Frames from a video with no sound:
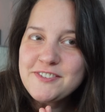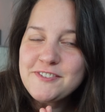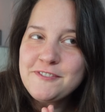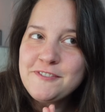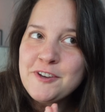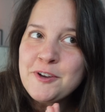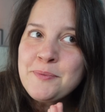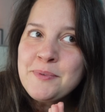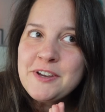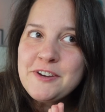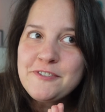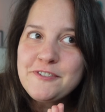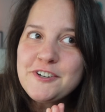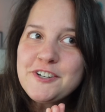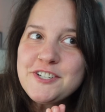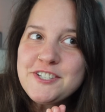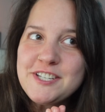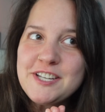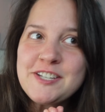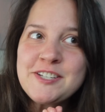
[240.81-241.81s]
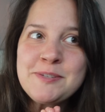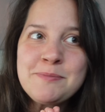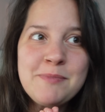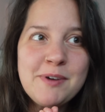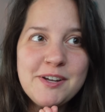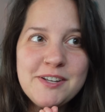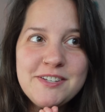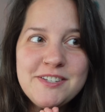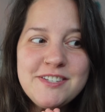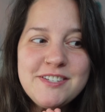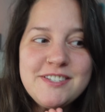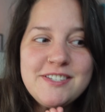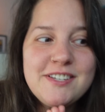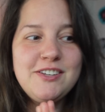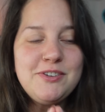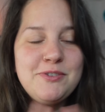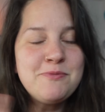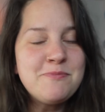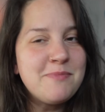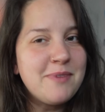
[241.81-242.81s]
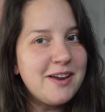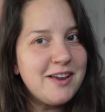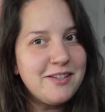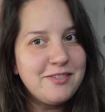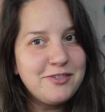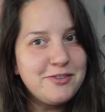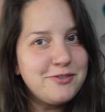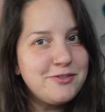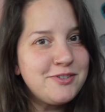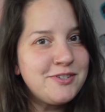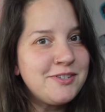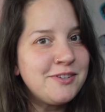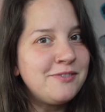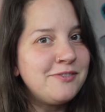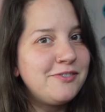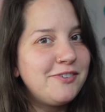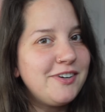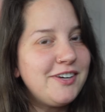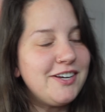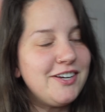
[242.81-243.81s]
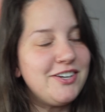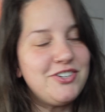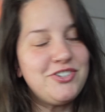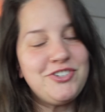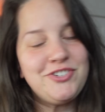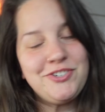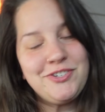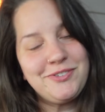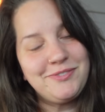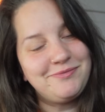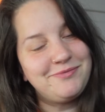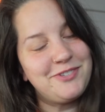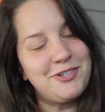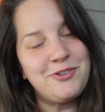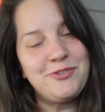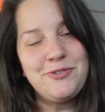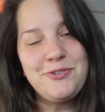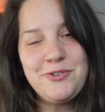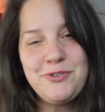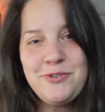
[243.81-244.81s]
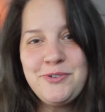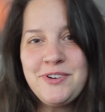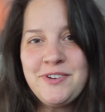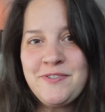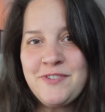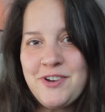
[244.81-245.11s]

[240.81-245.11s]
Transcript: filming for 6 months, you may lose some footage. Who would have